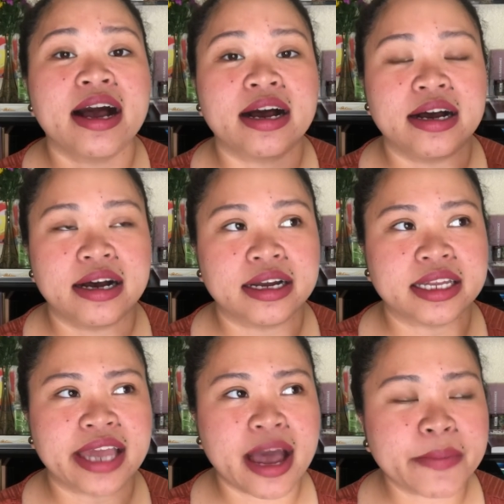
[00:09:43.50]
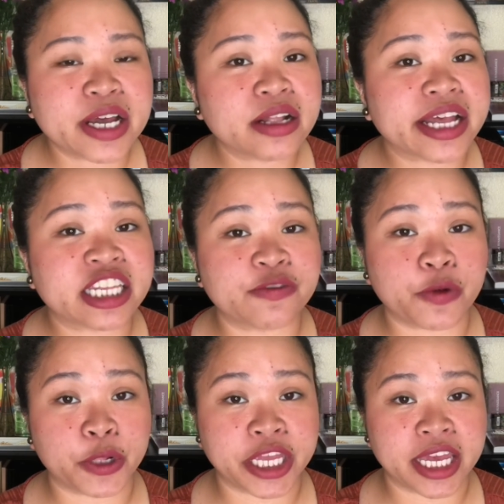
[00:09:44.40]
a chemical
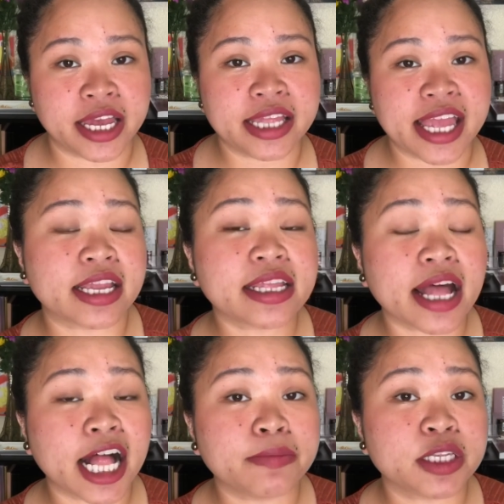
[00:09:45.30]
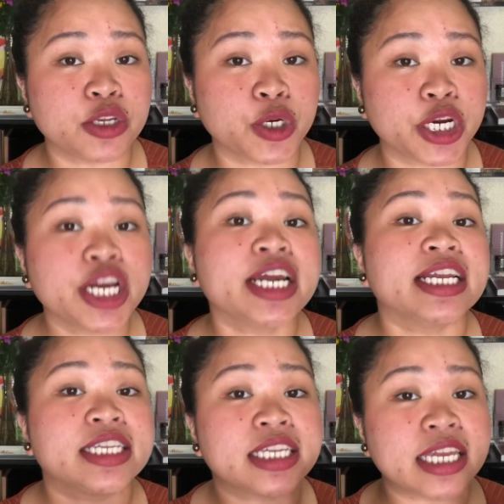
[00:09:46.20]
exfoliant. It helps your
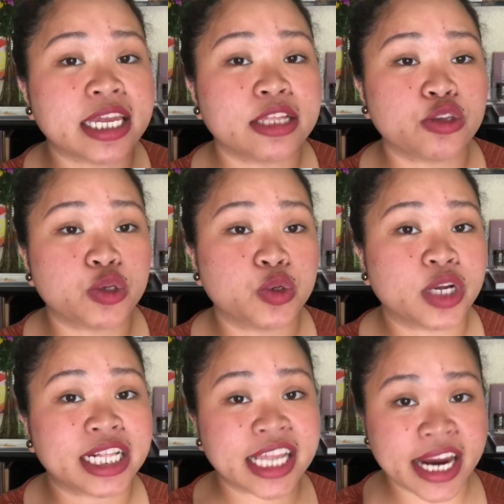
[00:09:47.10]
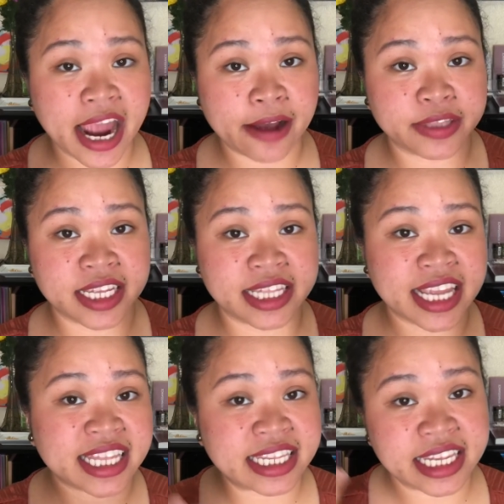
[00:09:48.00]
skin to clear out the
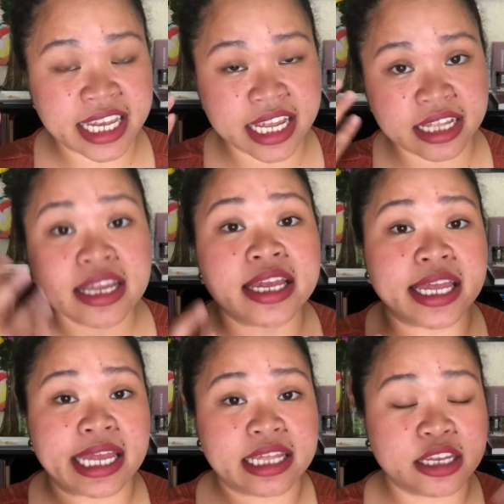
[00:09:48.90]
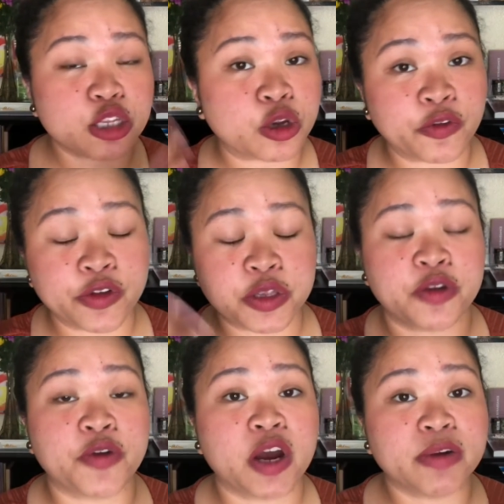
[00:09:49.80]
dead skin in the surface
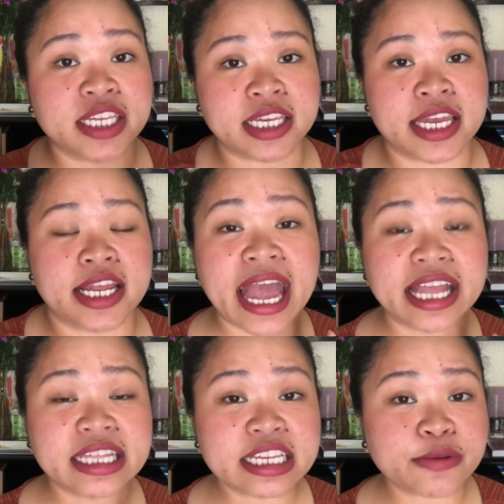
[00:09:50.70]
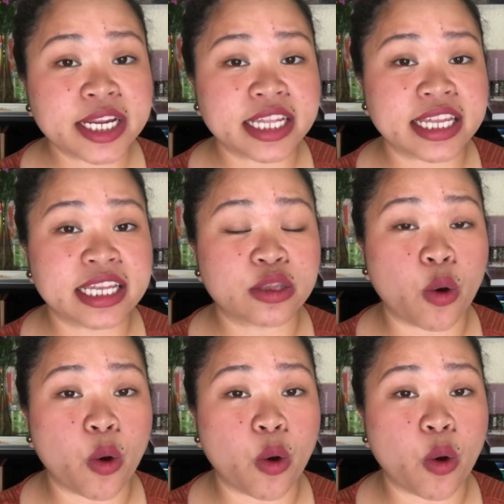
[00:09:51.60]
of our skin. And this one, it is